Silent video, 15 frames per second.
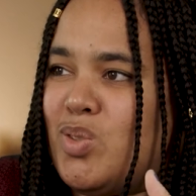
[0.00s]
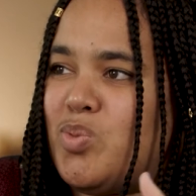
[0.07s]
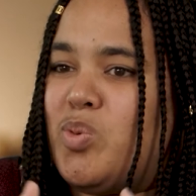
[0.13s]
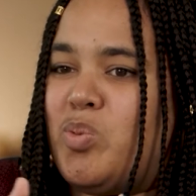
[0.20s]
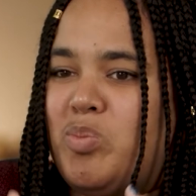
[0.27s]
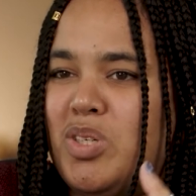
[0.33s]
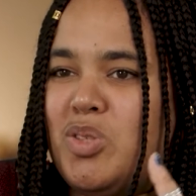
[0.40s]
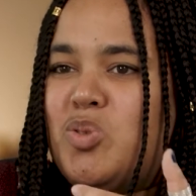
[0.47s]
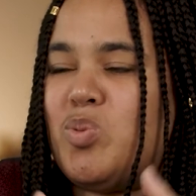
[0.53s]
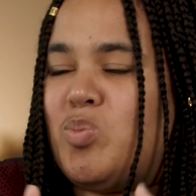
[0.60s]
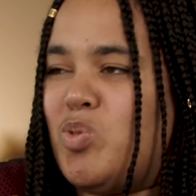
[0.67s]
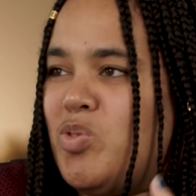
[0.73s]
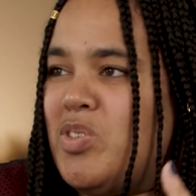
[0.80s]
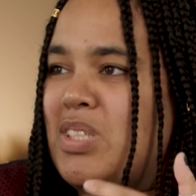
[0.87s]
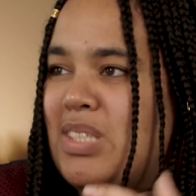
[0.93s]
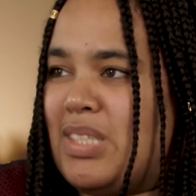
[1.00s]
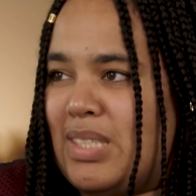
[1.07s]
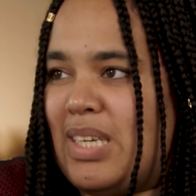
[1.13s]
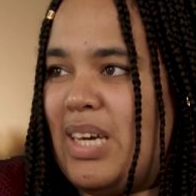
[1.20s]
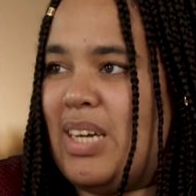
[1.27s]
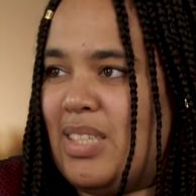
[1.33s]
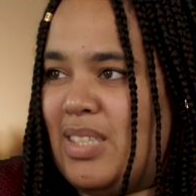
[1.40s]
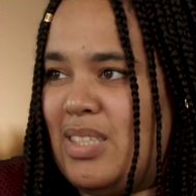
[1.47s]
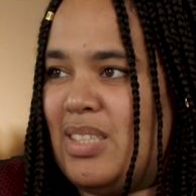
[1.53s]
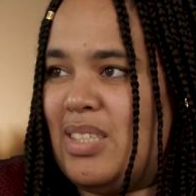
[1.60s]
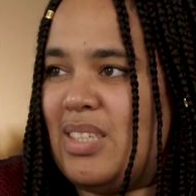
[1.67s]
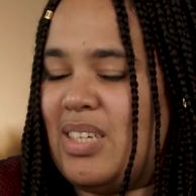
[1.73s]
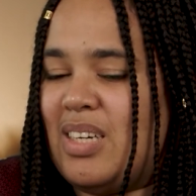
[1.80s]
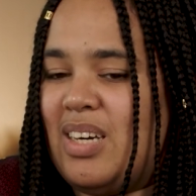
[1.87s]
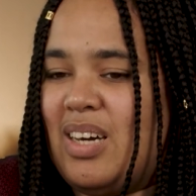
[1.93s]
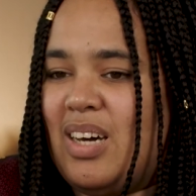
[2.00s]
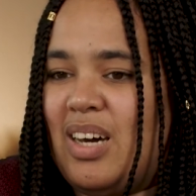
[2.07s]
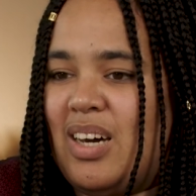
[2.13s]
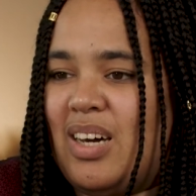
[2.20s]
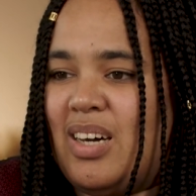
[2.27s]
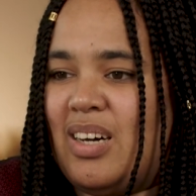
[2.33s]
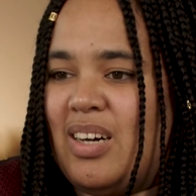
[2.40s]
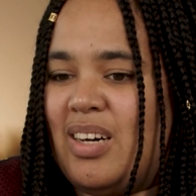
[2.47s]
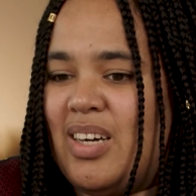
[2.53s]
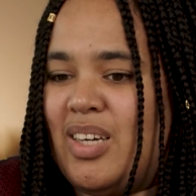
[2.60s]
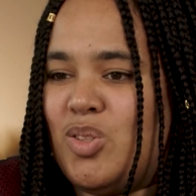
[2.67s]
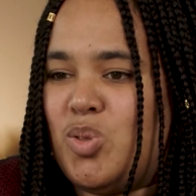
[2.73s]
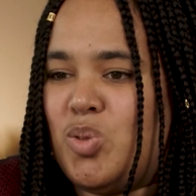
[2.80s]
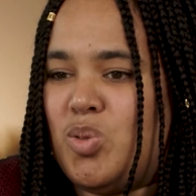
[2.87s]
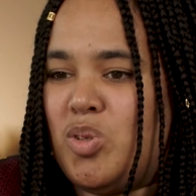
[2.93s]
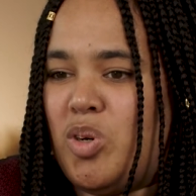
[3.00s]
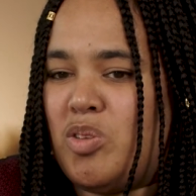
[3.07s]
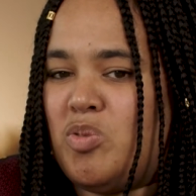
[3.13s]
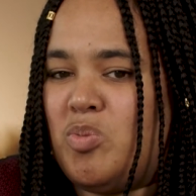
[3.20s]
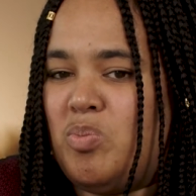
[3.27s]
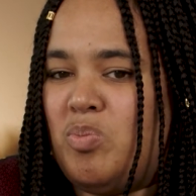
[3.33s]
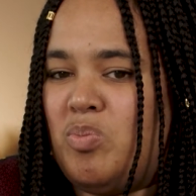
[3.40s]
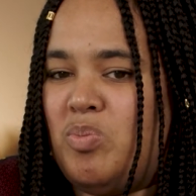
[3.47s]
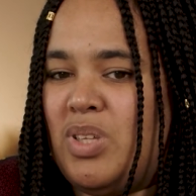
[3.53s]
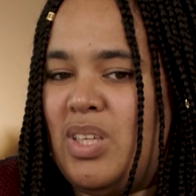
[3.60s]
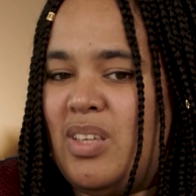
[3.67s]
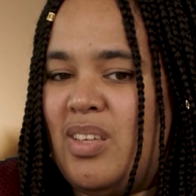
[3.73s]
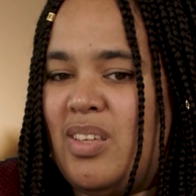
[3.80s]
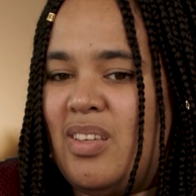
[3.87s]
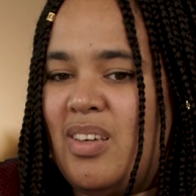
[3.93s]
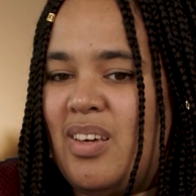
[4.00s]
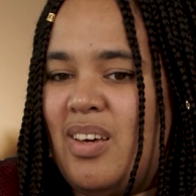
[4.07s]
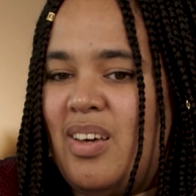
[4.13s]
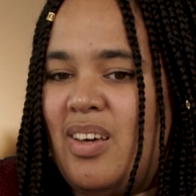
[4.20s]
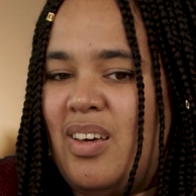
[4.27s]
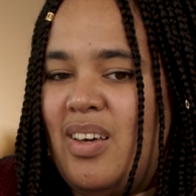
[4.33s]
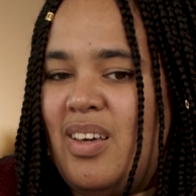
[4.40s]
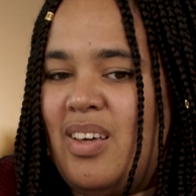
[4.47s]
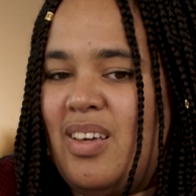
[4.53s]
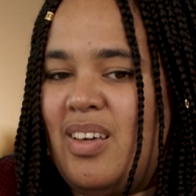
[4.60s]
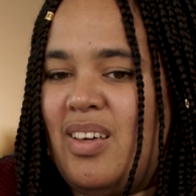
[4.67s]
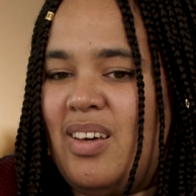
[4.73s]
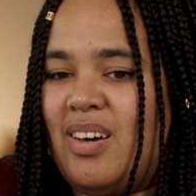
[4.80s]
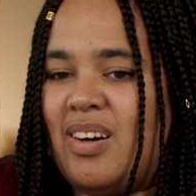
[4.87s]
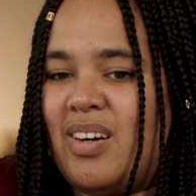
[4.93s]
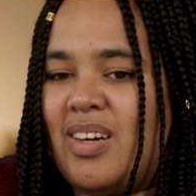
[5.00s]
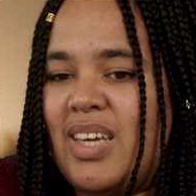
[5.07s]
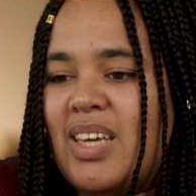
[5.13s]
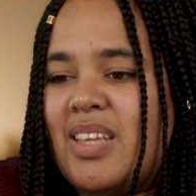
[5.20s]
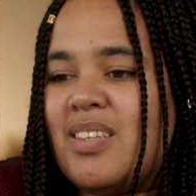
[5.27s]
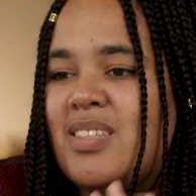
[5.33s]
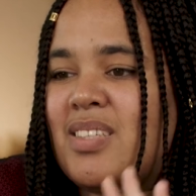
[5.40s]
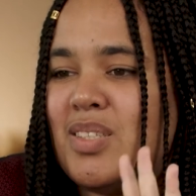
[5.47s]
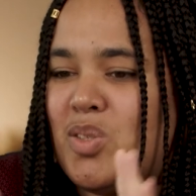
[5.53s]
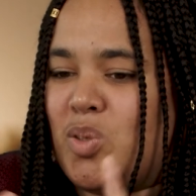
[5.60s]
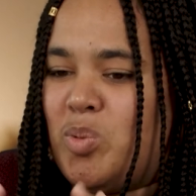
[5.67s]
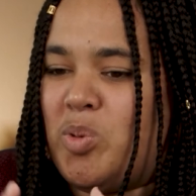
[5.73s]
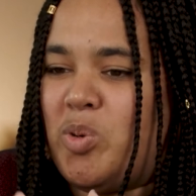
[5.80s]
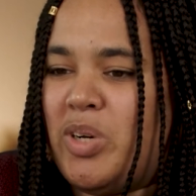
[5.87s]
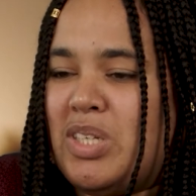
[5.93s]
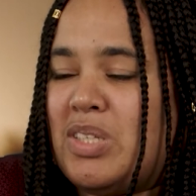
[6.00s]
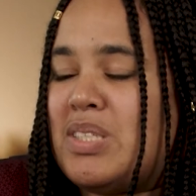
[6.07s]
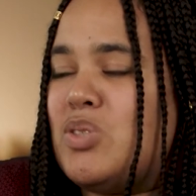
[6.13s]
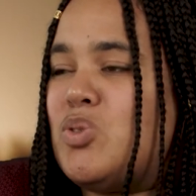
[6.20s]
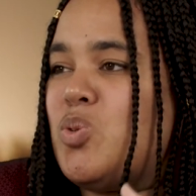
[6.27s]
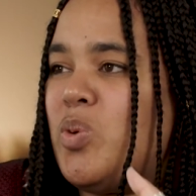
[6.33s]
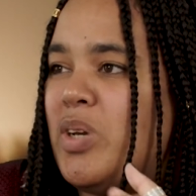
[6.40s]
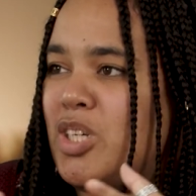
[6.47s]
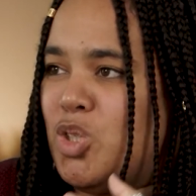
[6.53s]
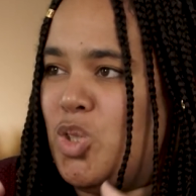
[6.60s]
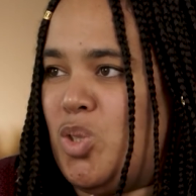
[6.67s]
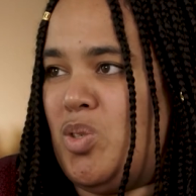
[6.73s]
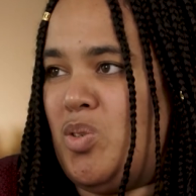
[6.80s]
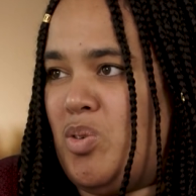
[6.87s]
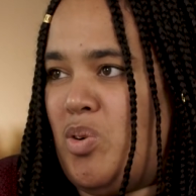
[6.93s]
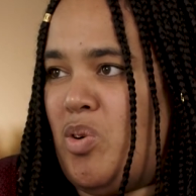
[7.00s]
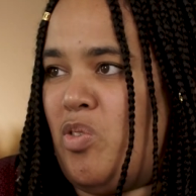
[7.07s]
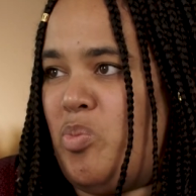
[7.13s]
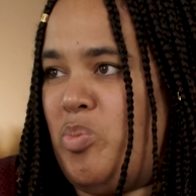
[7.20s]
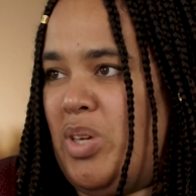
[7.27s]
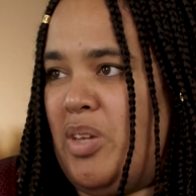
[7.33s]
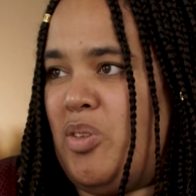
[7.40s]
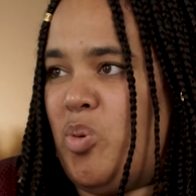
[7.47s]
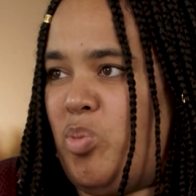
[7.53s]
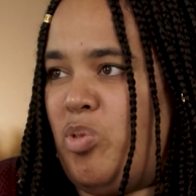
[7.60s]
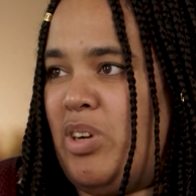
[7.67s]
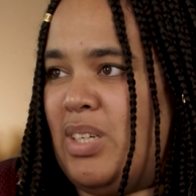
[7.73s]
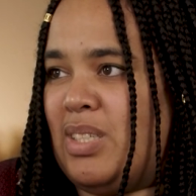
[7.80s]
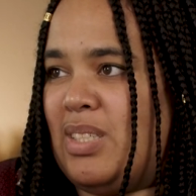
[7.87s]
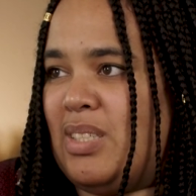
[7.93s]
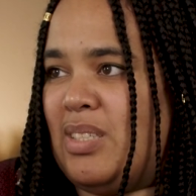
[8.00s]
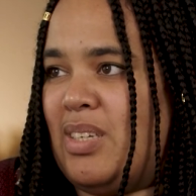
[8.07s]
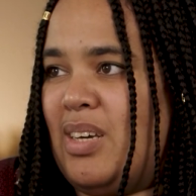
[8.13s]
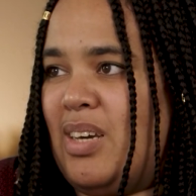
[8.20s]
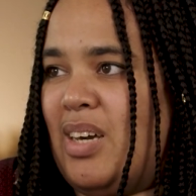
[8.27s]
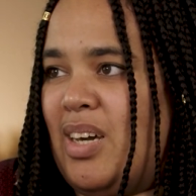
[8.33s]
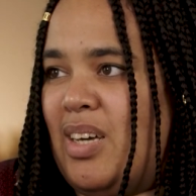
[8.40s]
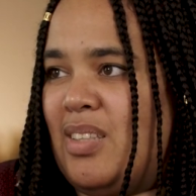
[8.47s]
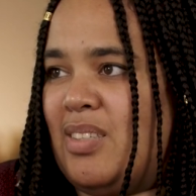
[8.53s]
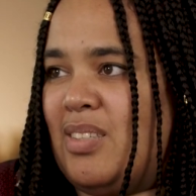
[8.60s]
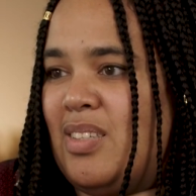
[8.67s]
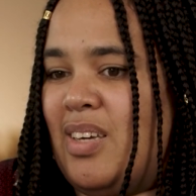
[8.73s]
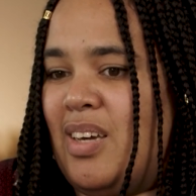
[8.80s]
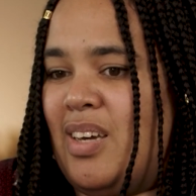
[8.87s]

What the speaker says: for me to move in the society and to not be in a system or in a situation of being oppressed, and